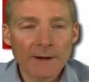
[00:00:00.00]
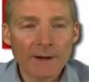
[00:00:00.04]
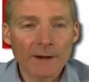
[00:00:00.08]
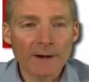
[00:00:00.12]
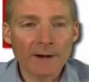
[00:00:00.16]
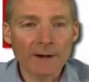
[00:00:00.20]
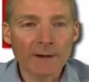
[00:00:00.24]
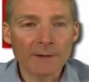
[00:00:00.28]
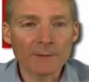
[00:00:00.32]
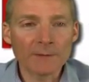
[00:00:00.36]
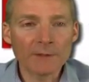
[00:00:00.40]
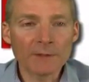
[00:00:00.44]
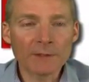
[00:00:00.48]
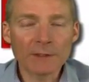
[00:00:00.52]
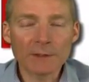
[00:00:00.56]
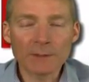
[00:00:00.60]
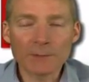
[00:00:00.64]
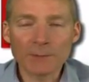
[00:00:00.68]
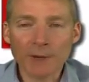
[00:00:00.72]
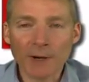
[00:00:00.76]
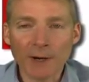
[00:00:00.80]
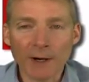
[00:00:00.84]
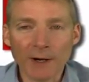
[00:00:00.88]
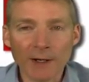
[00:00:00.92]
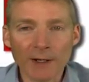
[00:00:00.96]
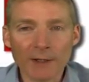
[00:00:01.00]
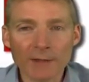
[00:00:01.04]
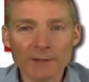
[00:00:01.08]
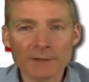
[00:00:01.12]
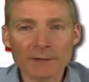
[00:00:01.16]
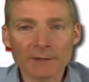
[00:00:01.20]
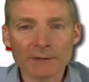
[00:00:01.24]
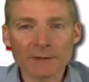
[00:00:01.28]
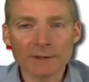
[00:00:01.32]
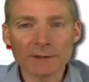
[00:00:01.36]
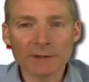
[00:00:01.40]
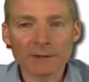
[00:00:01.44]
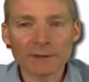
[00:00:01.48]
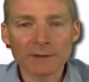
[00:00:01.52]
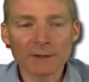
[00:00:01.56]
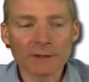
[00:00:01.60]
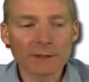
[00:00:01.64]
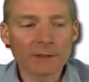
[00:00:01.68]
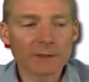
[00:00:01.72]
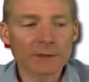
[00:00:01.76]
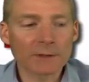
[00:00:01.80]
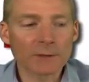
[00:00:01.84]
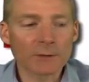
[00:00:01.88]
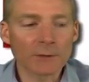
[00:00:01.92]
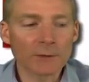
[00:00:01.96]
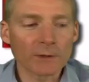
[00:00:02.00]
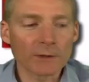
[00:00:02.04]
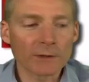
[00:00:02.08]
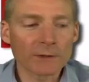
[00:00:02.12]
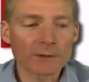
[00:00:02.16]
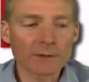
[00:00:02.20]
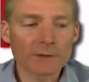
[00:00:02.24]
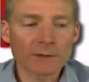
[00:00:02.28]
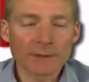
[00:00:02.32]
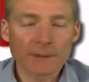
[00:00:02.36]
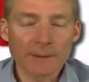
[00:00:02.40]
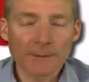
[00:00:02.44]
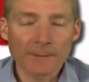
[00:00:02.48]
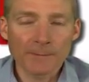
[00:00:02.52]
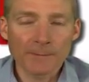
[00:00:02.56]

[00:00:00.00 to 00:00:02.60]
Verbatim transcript: You can pause. You can look at the words.